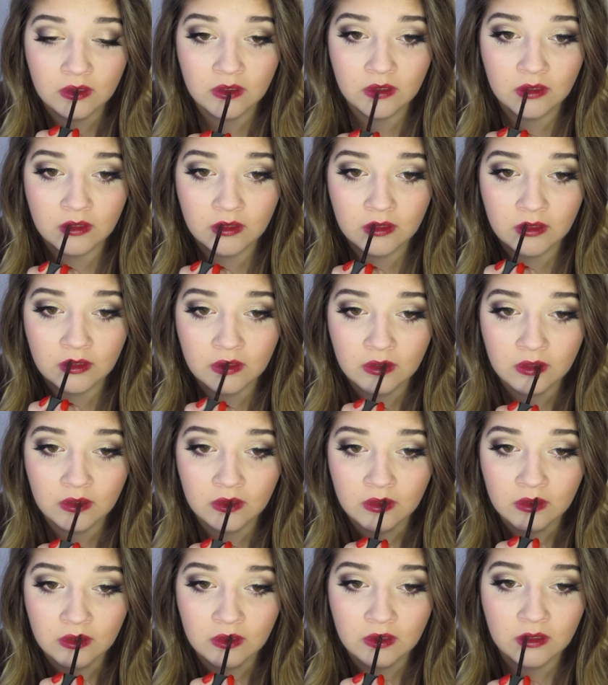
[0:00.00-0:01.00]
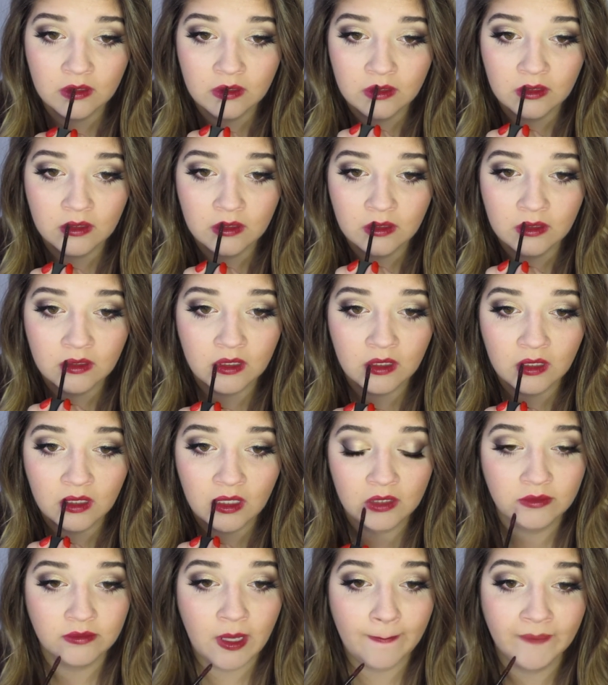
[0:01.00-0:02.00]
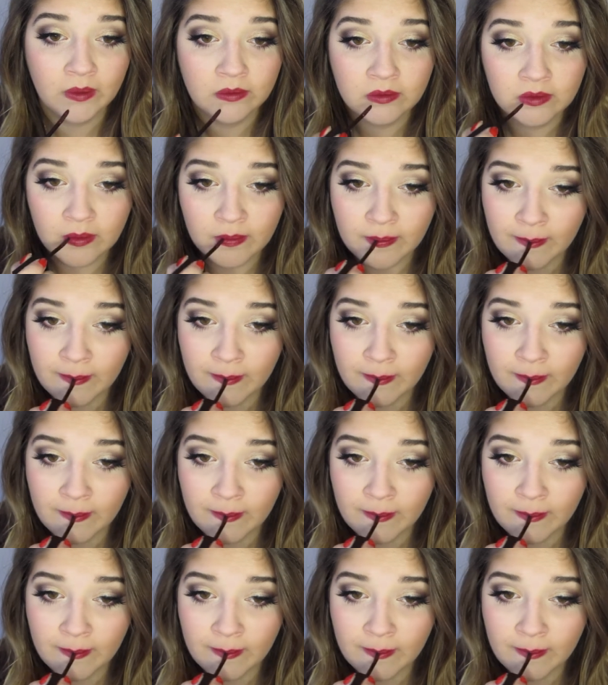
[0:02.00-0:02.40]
quite streaky and patchy,